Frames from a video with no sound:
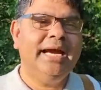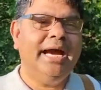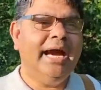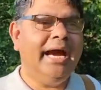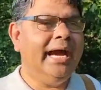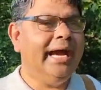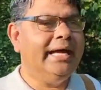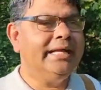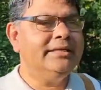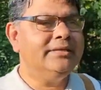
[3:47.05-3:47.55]

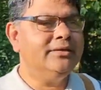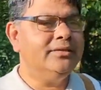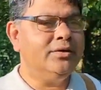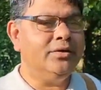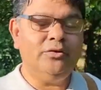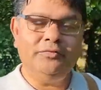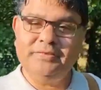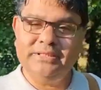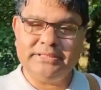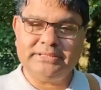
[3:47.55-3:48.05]
and
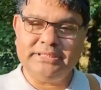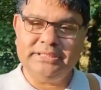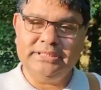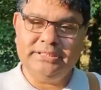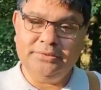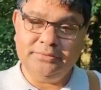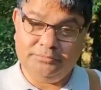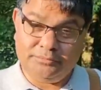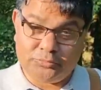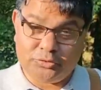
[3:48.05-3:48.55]

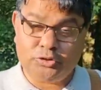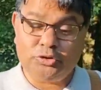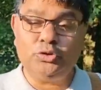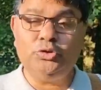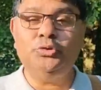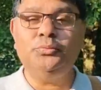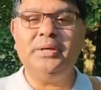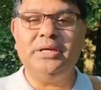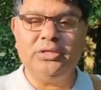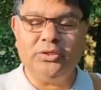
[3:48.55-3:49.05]
obviously
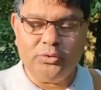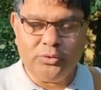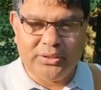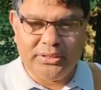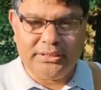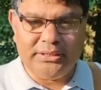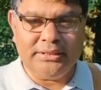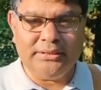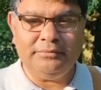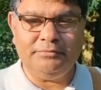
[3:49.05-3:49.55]
through
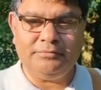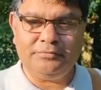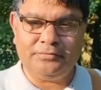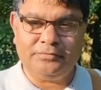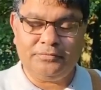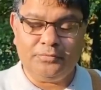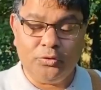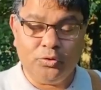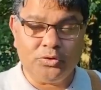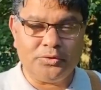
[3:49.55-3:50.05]
Bengali
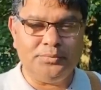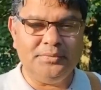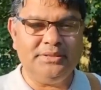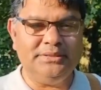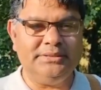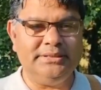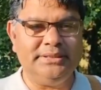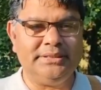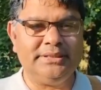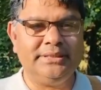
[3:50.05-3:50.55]
folk
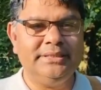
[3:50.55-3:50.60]
music